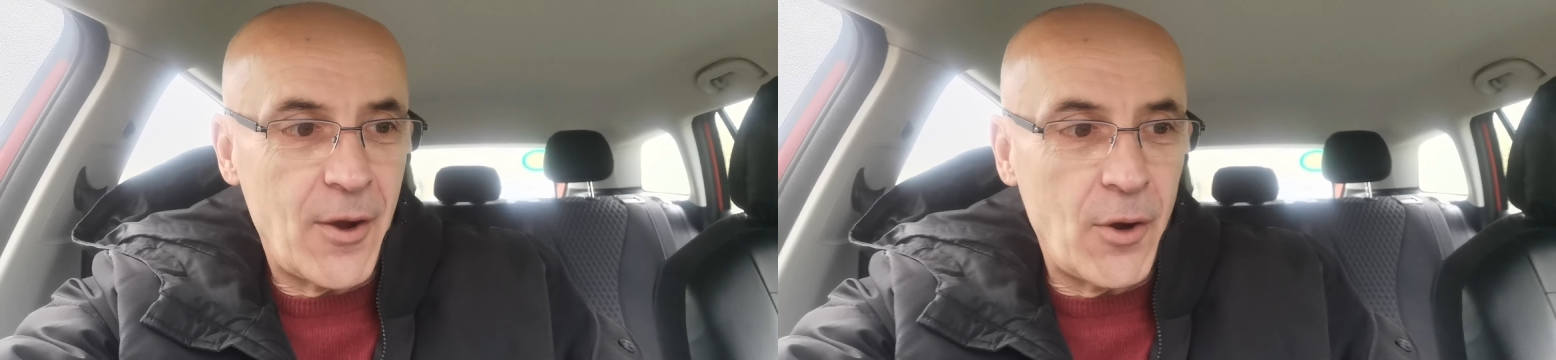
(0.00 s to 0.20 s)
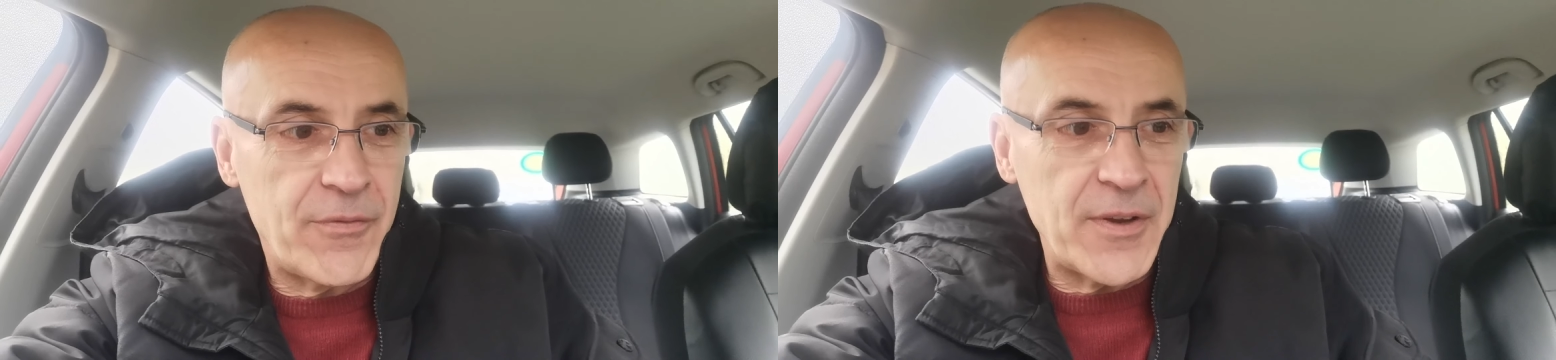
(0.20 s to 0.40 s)

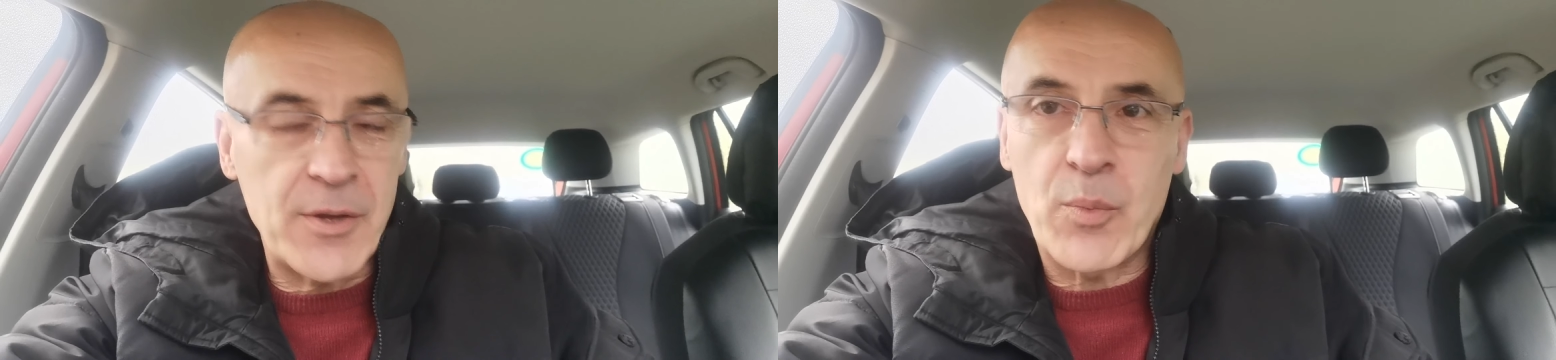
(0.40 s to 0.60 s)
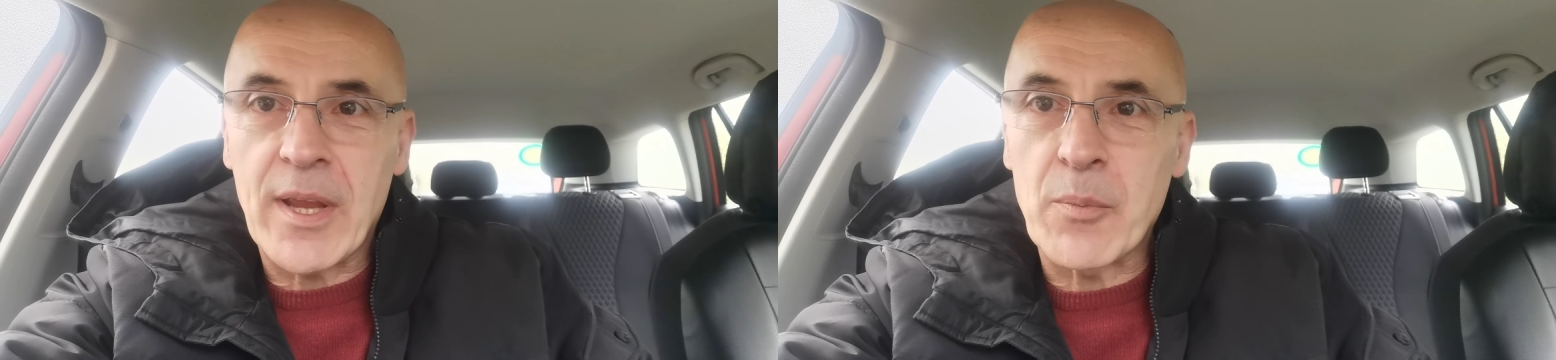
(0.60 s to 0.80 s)

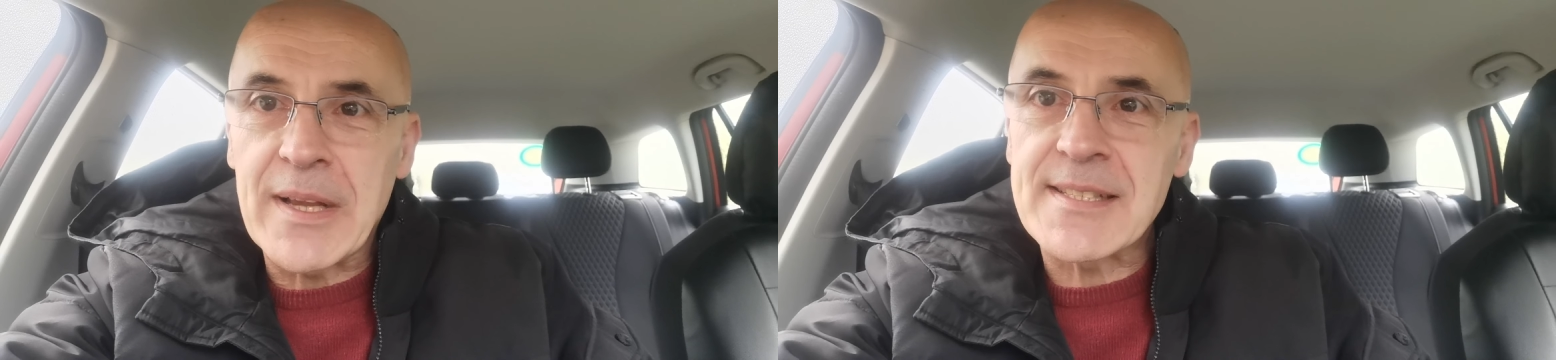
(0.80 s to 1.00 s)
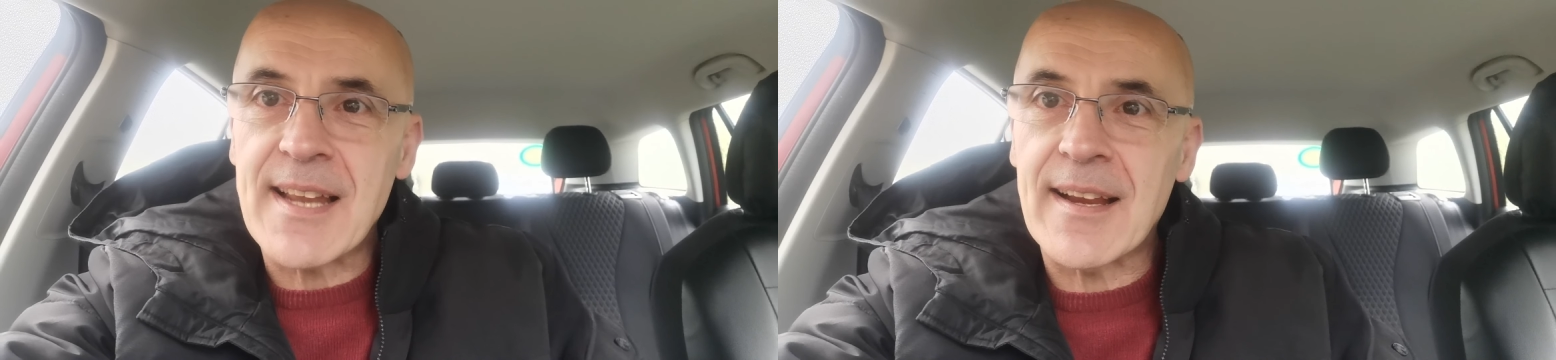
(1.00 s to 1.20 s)
hopefully we,
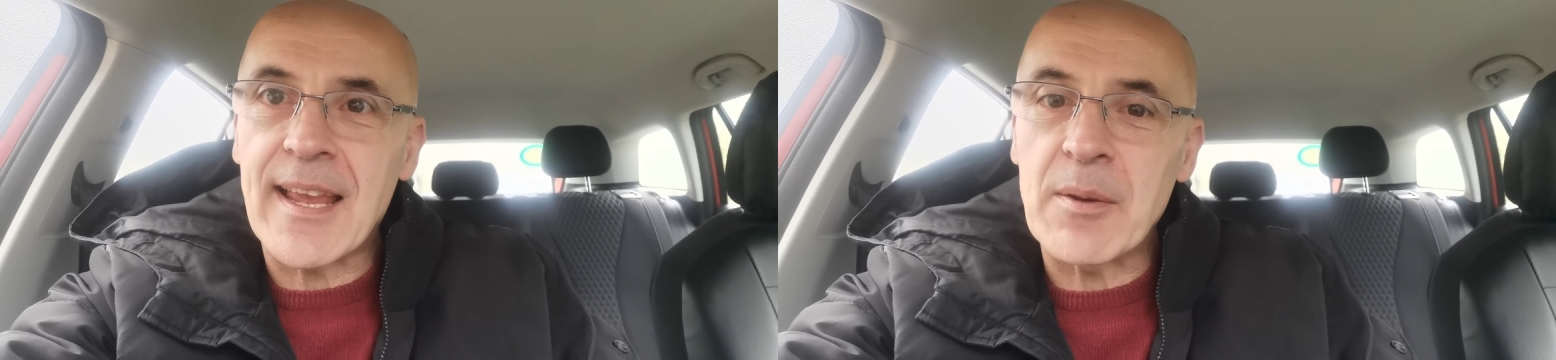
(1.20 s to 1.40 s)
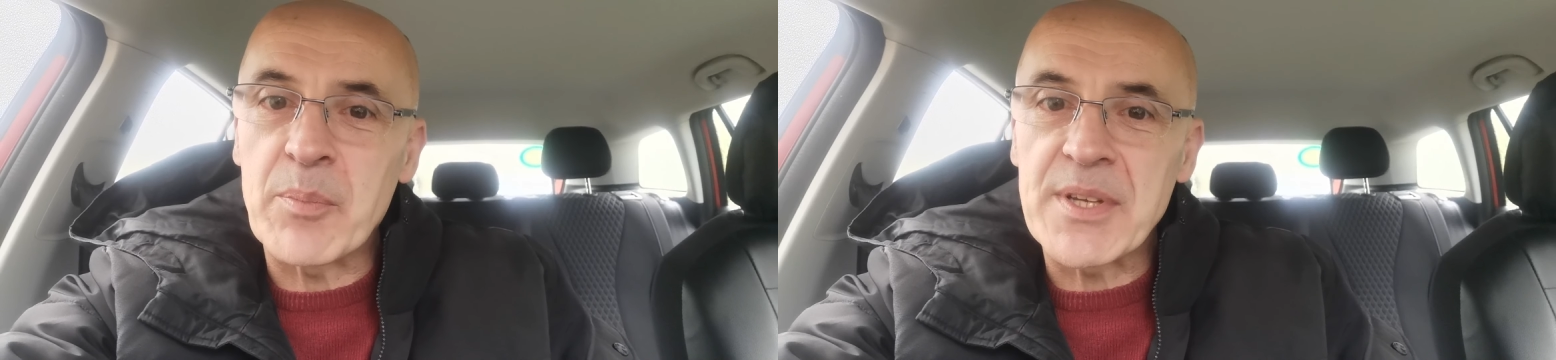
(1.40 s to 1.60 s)
we'll start
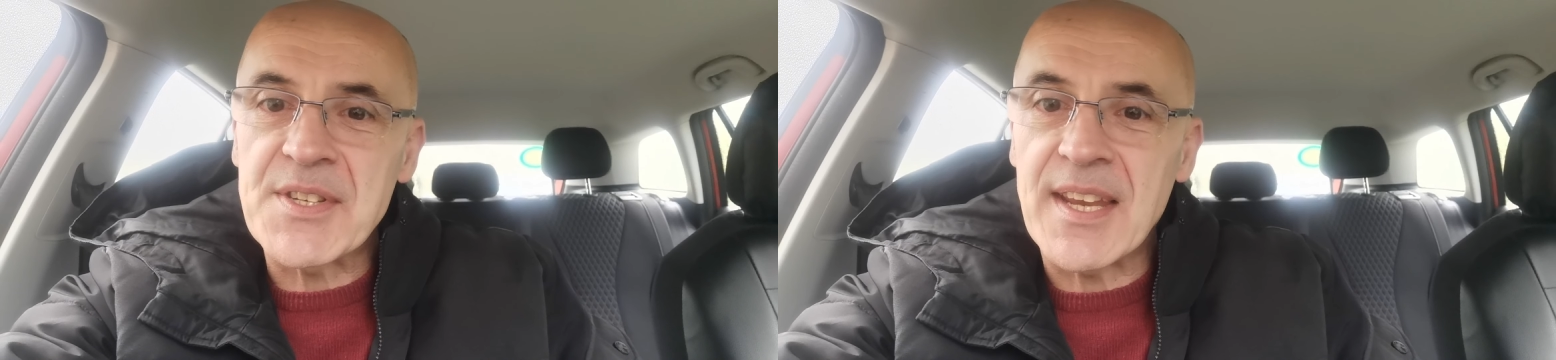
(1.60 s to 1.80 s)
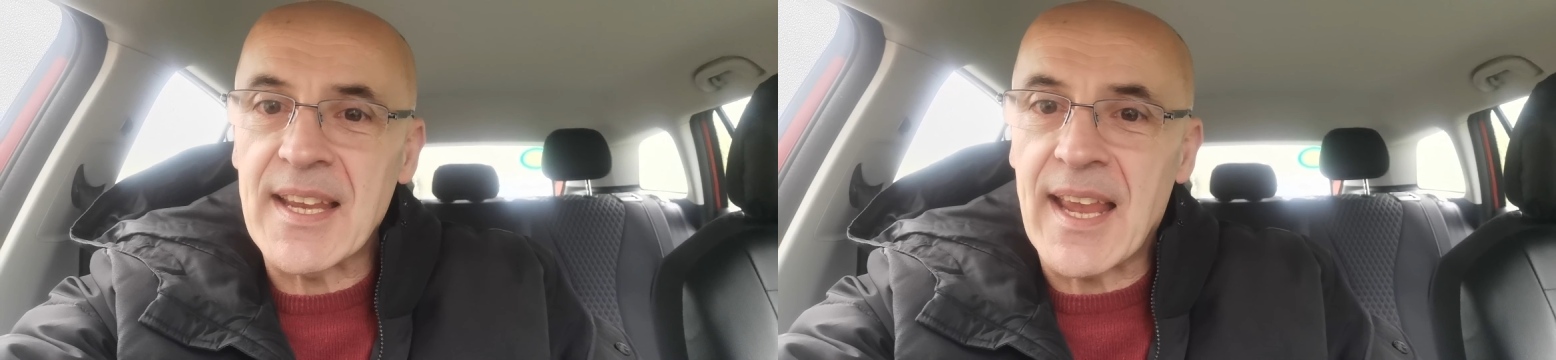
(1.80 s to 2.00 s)
getting
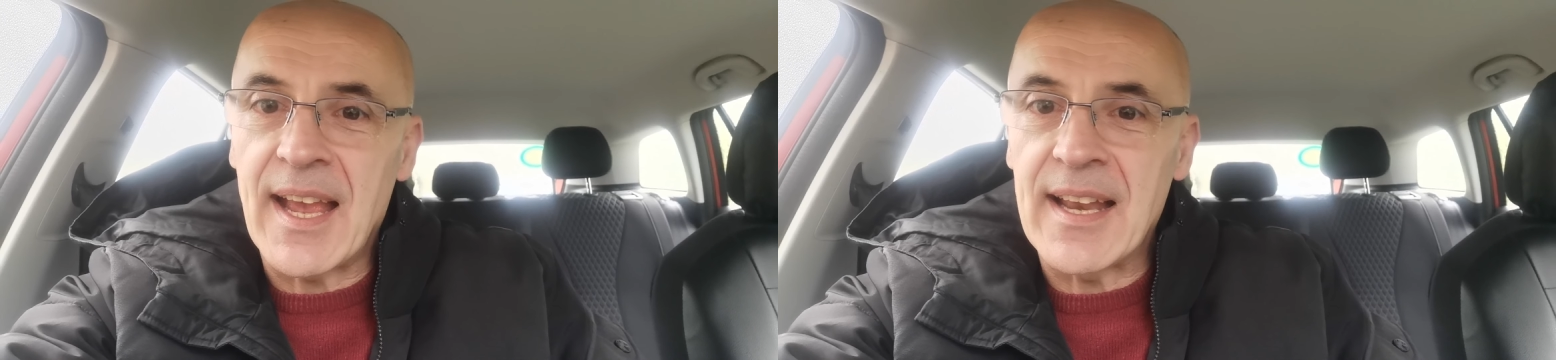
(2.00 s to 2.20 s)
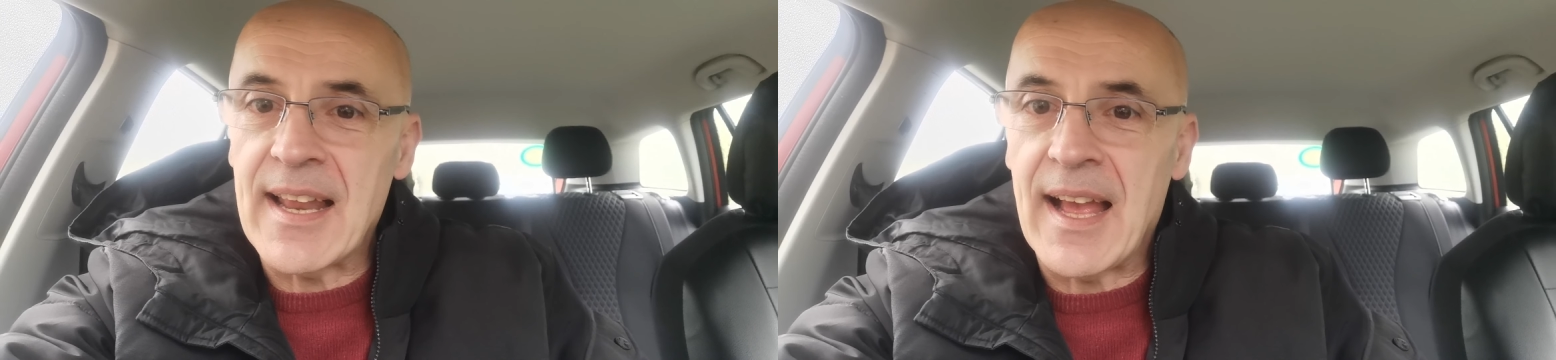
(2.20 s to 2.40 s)
busy
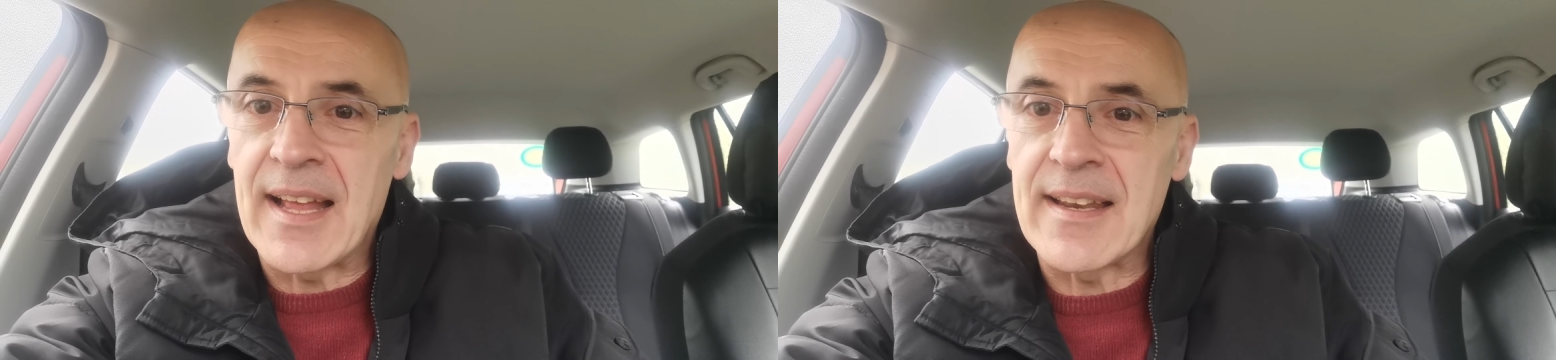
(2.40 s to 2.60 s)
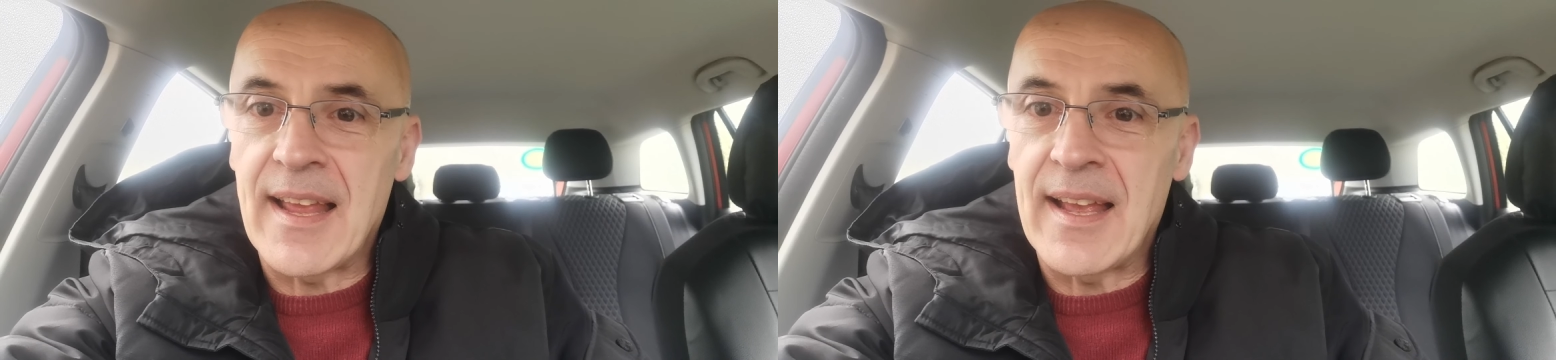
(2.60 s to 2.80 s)
again
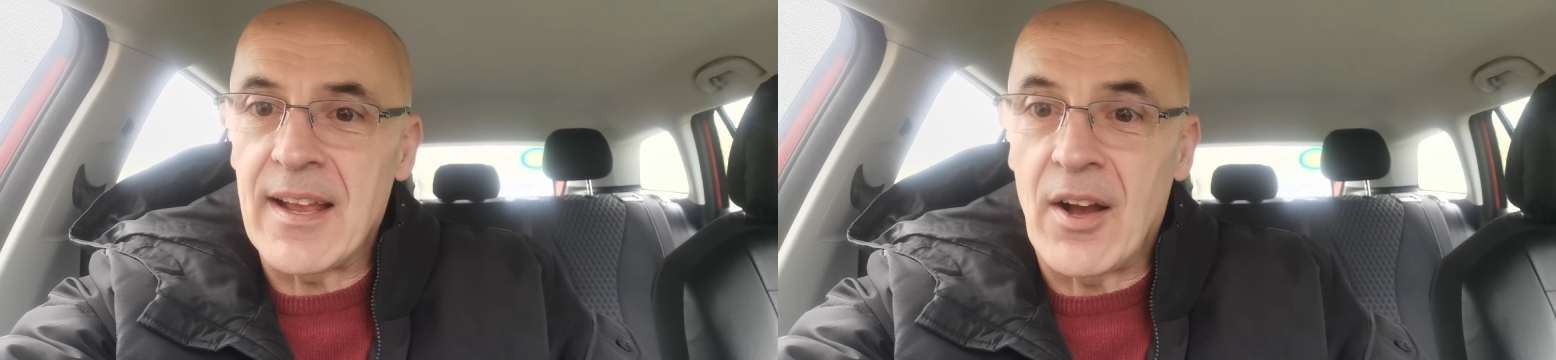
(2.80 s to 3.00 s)
and uh,